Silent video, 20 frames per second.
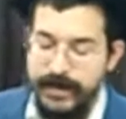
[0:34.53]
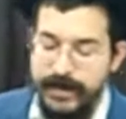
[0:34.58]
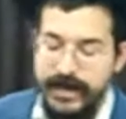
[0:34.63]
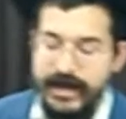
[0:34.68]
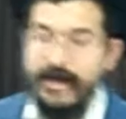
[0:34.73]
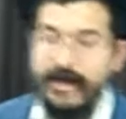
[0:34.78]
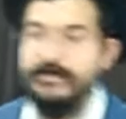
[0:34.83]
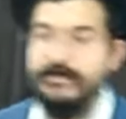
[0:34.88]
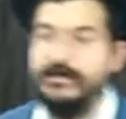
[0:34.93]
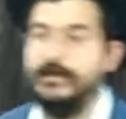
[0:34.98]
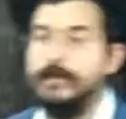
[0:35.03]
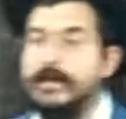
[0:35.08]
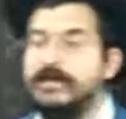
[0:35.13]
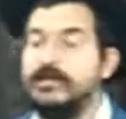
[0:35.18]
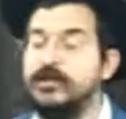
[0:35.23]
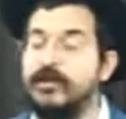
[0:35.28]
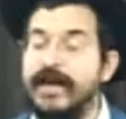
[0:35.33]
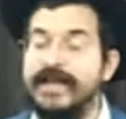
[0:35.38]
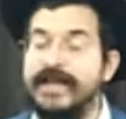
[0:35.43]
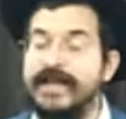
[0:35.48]
And there's a
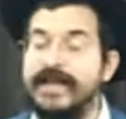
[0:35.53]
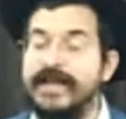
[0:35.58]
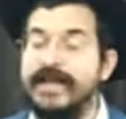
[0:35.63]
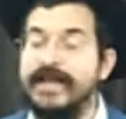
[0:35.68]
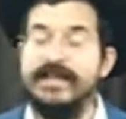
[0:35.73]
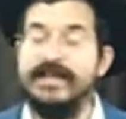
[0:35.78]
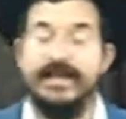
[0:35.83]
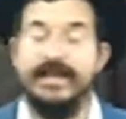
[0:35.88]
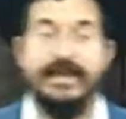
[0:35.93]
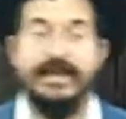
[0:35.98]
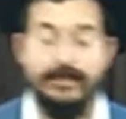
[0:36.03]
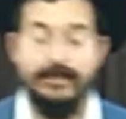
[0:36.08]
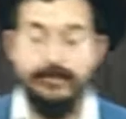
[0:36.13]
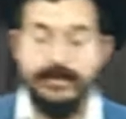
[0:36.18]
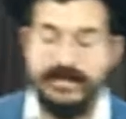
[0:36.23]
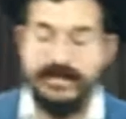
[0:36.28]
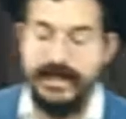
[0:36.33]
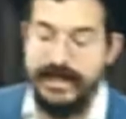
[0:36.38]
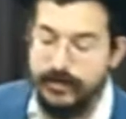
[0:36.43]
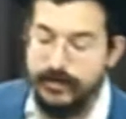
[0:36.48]
special tractate in
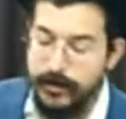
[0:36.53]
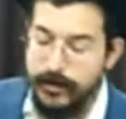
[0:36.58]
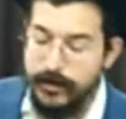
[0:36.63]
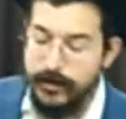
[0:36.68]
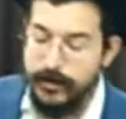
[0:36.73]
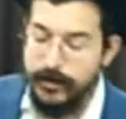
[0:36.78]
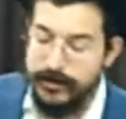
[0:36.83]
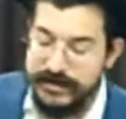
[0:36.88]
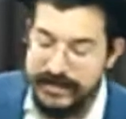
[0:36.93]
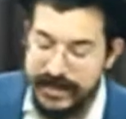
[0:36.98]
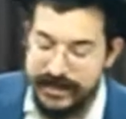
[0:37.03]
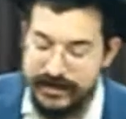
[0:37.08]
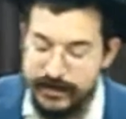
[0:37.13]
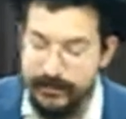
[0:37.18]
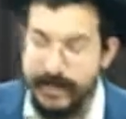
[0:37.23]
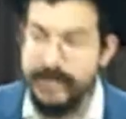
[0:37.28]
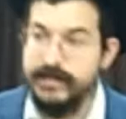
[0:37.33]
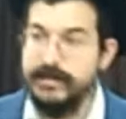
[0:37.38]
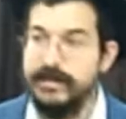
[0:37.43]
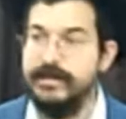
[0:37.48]
it's called Masech the
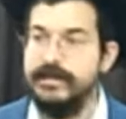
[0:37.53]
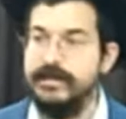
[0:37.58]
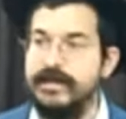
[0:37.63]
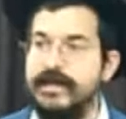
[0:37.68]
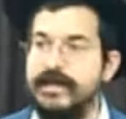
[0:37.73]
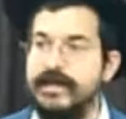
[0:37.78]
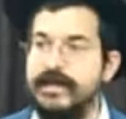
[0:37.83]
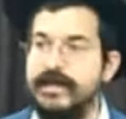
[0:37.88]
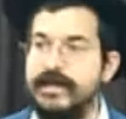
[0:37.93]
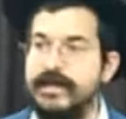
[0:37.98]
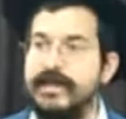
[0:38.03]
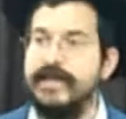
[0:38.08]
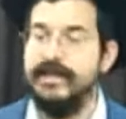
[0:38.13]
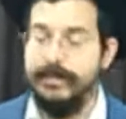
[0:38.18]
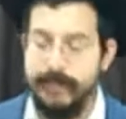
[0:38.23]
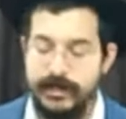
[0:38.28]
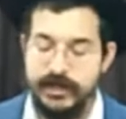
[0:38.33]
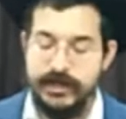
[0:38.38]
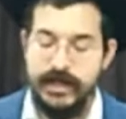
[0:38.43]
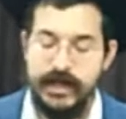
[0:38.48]
Meisers in the
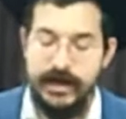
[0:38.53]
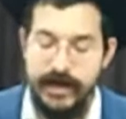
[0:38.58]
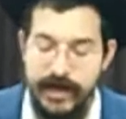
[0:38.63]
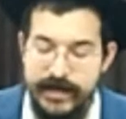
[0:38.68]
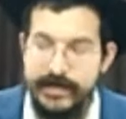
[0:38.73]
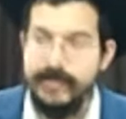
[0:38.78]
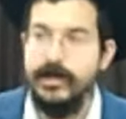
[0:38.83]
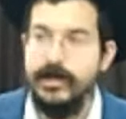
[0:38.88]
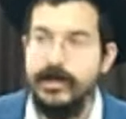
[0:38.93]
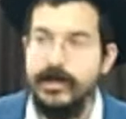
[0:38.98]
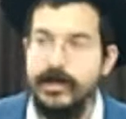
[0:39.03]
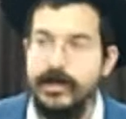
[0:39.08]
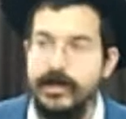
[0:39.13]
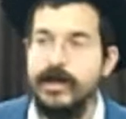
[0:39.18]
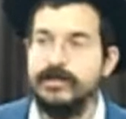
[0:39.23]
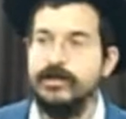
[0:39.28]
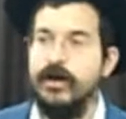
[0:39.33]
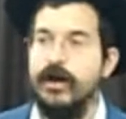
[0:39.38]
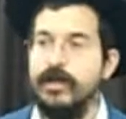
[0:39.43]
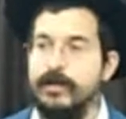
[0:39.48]
Mishnah that talks
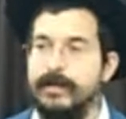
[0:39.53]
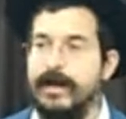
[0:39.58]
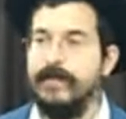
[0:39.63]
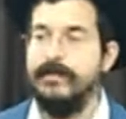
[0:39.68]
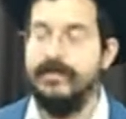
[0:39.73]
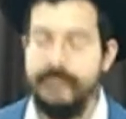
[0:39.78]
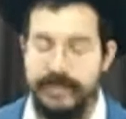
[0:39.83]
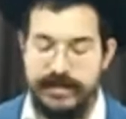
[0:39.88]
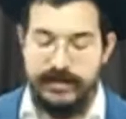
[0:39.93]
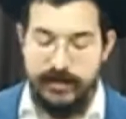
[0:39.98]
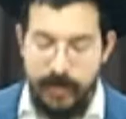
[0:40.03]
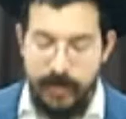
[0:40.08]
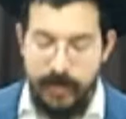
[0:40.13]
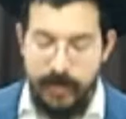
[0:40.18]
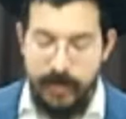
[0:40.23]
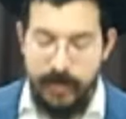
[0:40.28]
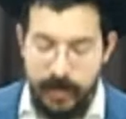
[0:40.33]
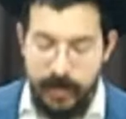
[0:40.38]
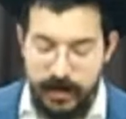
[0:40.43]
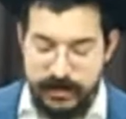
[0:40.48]
all about these
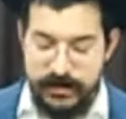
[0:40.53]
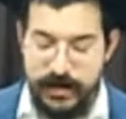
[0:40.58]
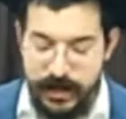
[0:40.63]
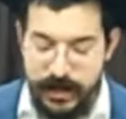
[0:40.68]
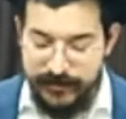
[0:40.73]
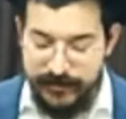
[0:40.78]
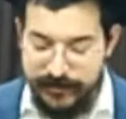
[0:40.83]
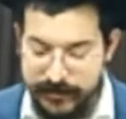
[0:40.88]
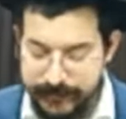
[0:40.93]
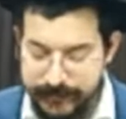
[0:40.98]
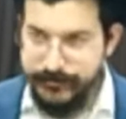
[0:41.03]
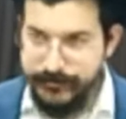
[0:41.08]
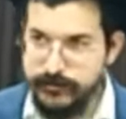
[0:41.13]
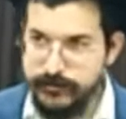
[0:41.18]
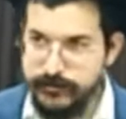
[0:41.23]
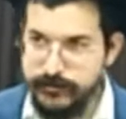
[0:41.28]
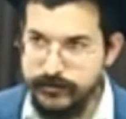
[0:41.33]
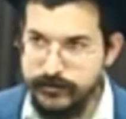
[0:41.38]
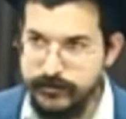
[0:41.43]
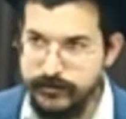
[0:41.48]
laws of
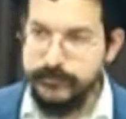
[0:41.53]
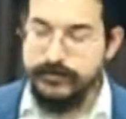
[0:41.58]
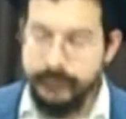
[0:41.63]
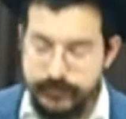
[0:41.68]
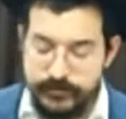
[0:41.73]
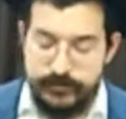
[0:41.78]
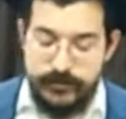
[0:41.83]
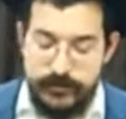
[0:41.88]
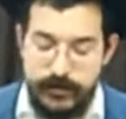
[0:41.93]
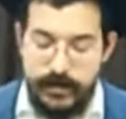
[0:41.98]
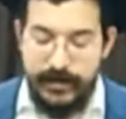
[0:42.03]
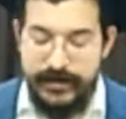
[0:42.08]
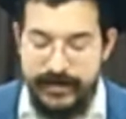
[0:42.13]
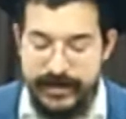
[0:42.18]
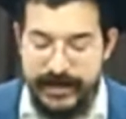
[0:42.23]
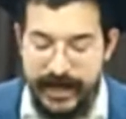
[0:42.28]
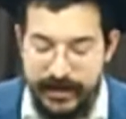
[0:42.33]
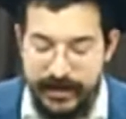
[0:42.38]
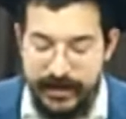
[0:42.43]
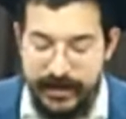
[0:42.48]

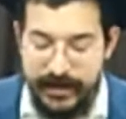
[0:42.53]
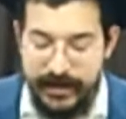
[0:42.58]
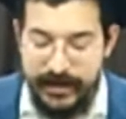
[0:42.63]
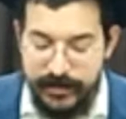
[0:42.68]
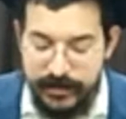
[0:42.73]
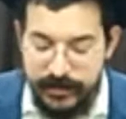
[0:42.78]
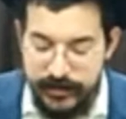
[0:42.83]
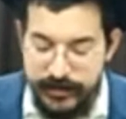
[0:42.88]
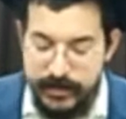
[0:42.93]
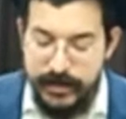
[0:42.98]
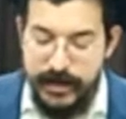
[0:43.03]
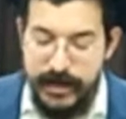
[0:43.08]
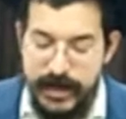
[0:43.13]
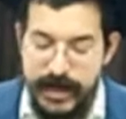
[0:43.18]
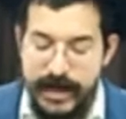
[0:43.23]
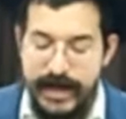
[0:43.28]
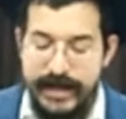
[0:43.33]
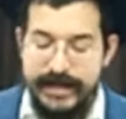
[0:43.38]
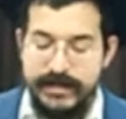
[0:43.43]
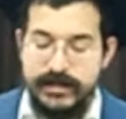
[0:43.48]
the tenth.
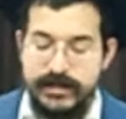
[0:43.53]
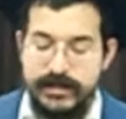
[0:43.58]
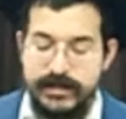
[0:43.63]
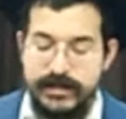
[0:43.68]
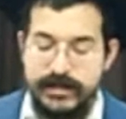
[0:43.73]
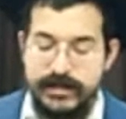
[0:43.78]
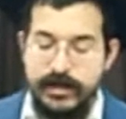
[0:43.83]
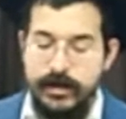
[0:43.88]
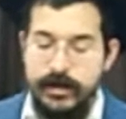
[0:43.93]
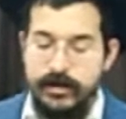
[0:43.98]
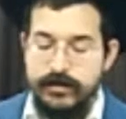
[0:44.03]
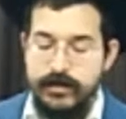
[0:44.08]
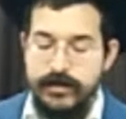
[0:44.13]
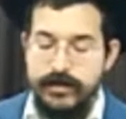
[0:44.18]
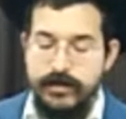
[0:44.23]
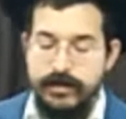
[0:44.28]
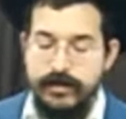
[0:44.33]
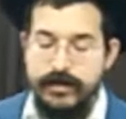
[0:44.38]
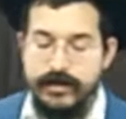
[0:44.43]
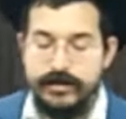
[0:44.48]
And it's called
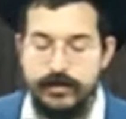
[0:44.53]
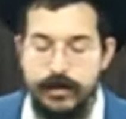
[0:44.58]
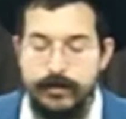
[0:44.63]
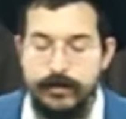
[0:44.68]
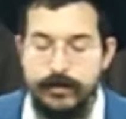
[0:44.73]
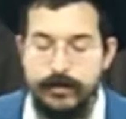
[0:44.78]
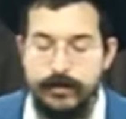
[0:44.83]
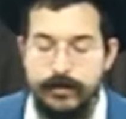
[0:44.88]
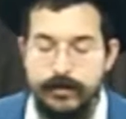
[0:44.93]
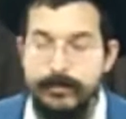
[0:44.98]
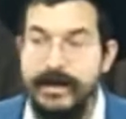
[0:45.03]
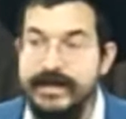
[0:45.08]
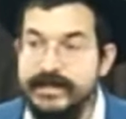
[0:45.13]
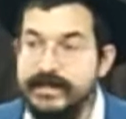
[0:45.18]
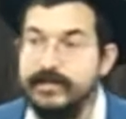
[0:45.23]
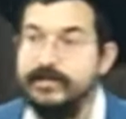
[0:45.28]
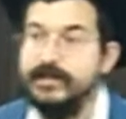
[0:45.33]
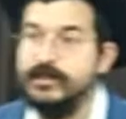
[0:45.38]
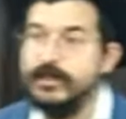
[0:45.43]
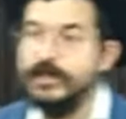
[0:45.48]
Meiser
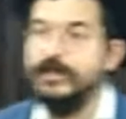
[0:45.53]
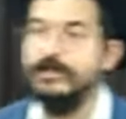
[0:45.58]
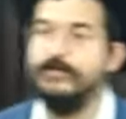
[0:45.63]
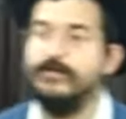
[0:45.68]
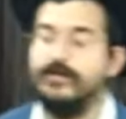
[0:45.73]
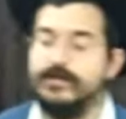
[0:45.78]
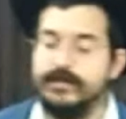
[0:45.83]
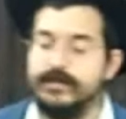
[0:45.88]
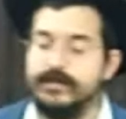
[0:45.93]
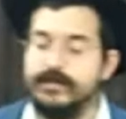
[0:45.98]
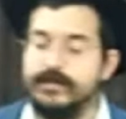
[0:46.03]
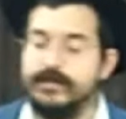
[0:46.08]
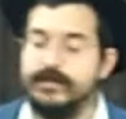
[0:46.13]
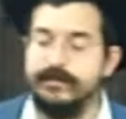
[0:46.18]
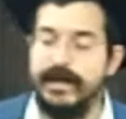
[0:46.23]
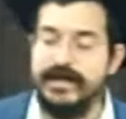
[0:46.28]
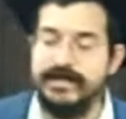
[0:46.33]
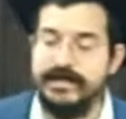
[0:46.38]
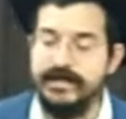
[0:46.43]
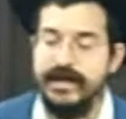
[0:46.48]
Rishon, the first
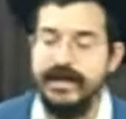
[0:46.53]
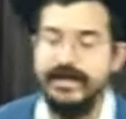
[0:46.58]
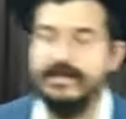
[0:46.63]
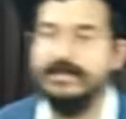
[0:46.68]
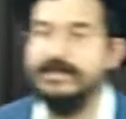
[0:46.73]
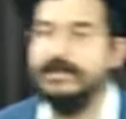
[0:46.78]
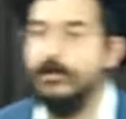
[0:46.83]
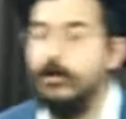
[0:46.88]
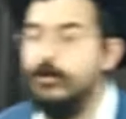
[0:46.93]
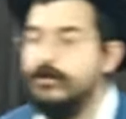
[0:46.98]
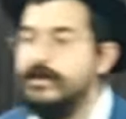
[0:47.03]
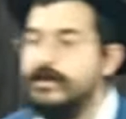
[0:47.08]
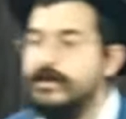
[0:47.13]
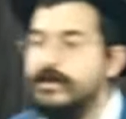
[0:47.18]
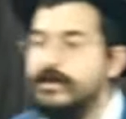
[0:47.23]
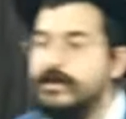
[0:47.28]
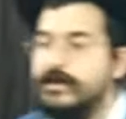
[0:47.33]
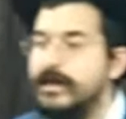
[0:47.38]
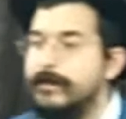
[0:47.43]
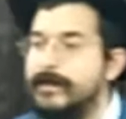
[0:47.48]
Meiser, and it's
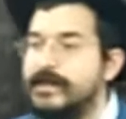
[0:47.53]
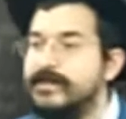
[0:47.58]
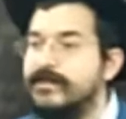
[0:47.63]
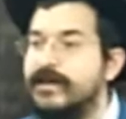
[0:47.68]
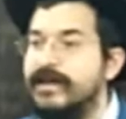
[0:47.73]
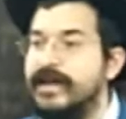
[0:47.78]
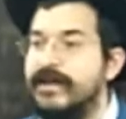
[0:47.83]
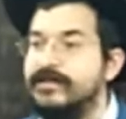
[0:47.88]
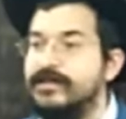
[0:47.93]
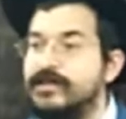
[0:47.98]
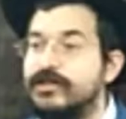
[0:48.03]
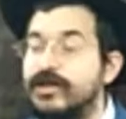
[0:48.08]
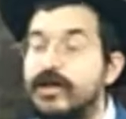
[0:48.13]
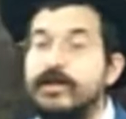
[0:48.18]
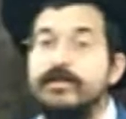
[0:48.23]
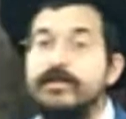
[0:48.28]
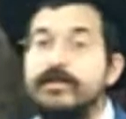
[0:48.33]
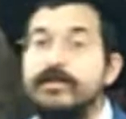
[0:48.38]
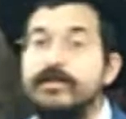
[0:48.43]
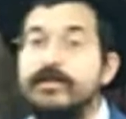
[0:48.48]
only a mitzvah in Eretz
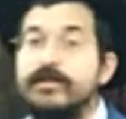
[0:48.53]
Yisrael.